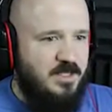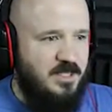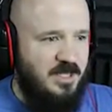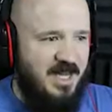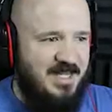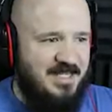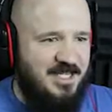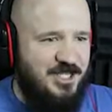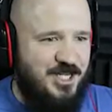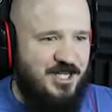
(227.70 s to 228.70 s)
You like
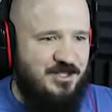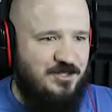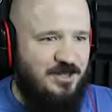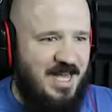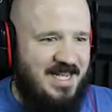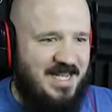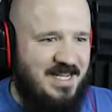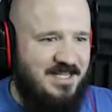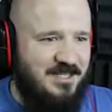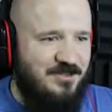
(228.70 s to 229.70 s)
the shield? You
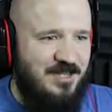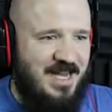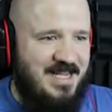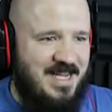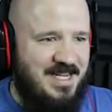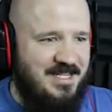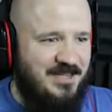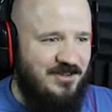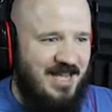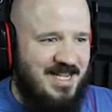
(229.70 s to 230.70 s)
likey? You likey?
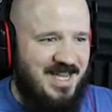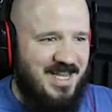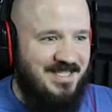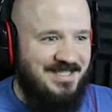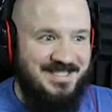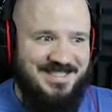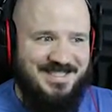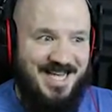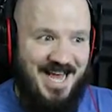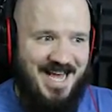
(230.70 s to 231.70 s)
You likey? Huh?
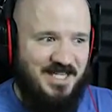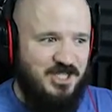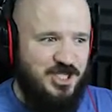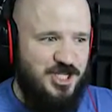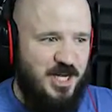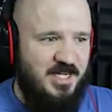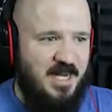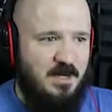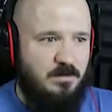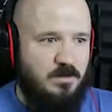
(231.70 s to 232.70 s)
Hmm? Huh? Check it out.